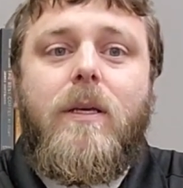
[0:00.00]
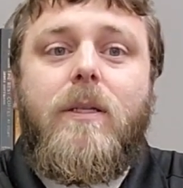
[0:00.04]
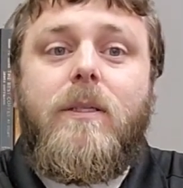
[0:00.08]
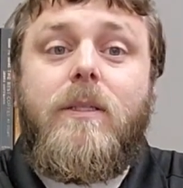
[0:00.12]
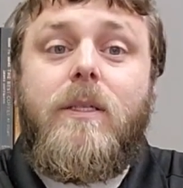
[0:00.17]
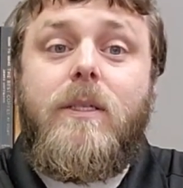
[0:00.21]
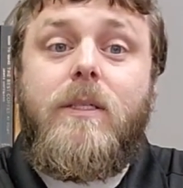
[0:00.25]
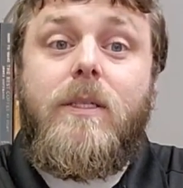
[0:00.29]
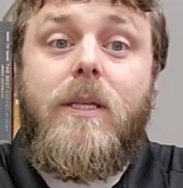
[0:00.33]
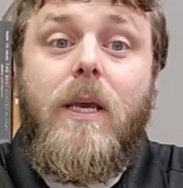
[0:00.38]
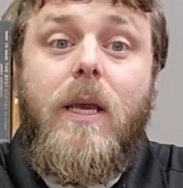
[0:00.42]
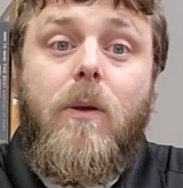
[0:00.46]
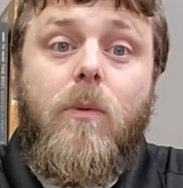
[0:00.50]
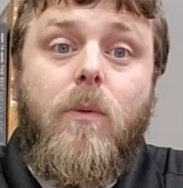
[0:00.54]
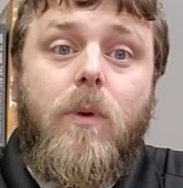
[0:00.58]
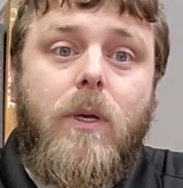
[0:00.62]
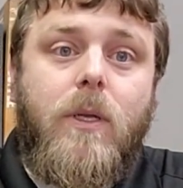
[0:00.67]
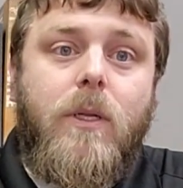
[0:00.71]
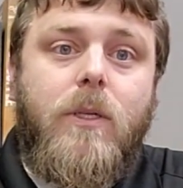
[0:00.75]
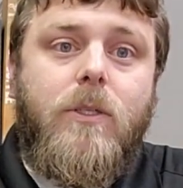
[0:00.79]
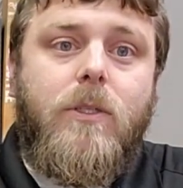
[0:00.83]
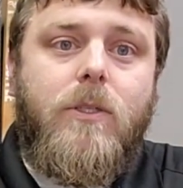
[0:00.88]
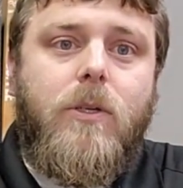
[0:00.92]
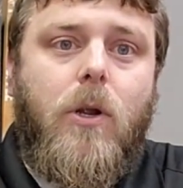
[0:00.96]
Today we're
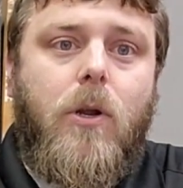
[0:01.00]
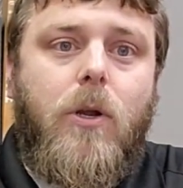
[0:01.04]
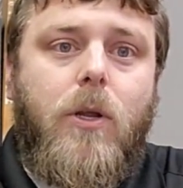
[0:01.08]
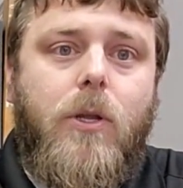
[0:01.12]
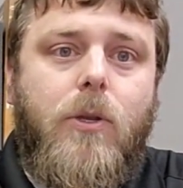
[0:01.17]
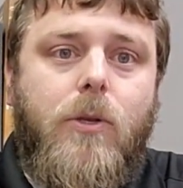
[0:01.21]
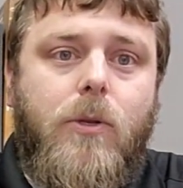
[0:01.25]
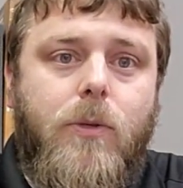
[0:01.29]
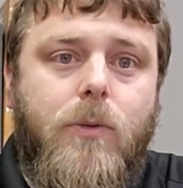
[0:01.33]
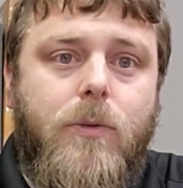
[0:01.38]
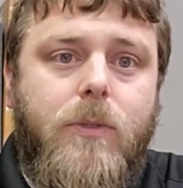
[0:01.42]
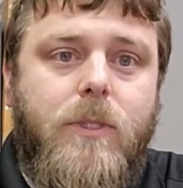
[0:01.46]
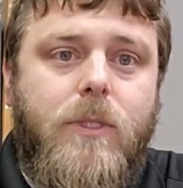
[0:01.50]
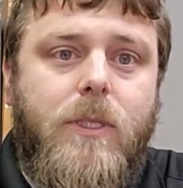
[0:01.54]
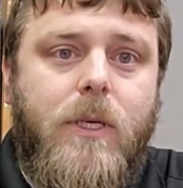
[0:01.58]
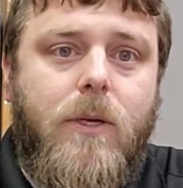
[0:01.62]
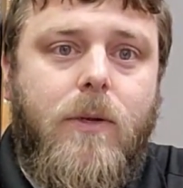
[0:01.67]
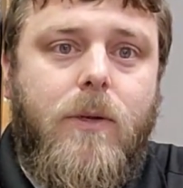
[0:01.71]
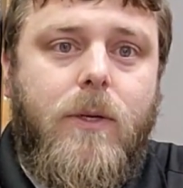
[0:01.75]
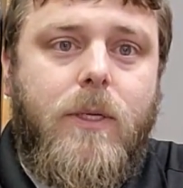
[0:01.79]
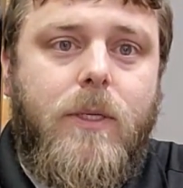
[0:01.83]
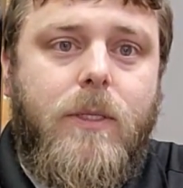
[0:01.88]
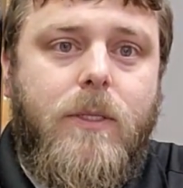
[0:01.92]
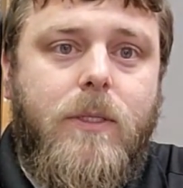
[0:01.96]
going to start a new
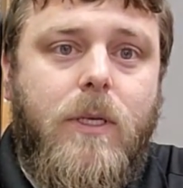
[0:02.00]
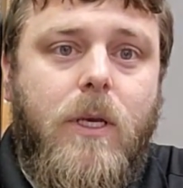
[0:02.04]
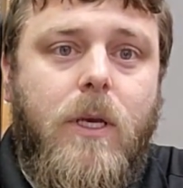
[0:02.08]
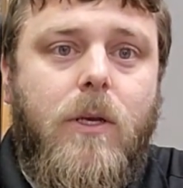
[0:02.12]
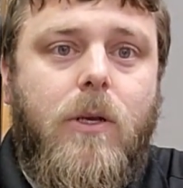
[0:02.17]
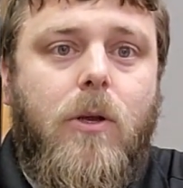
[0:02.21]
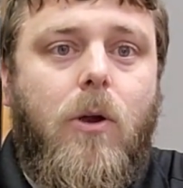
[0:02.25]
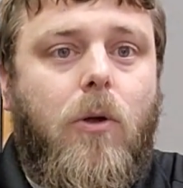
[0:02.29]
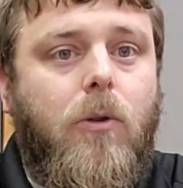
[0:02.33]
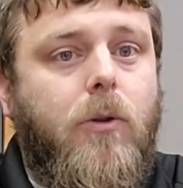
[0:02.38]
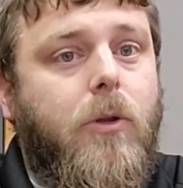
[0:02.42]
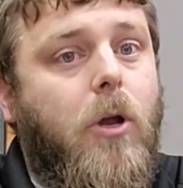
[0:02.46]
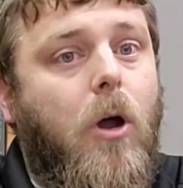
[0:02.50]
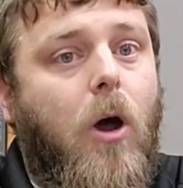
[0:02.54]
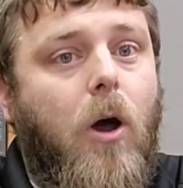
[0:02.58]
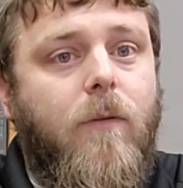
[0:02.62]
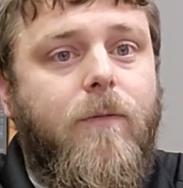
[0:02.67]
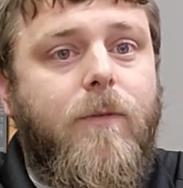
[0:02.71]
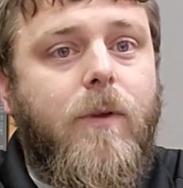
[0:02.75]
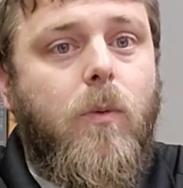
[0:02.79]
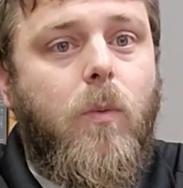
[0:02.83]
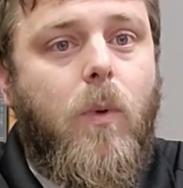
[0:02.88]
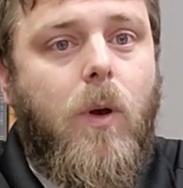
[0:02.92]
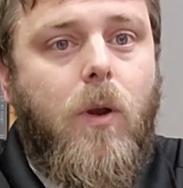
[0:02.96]
series called
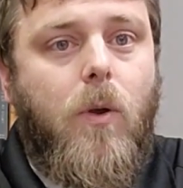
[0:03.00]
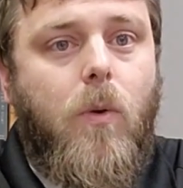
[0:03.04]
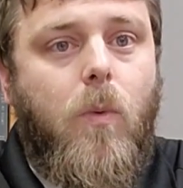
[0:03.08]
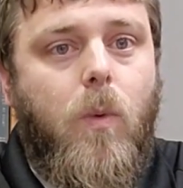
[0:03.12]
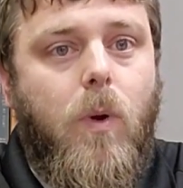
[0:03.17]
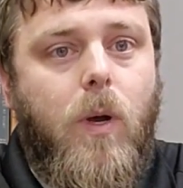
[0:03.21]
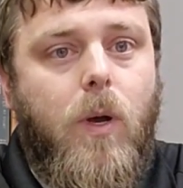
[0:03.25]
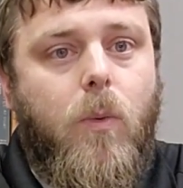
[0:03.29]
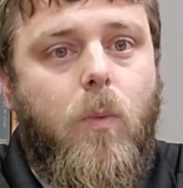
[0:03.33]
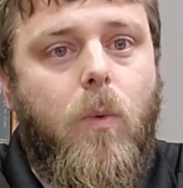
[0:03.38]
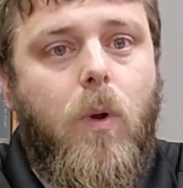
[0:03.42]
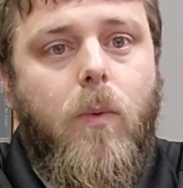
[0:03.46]
Coffee 101,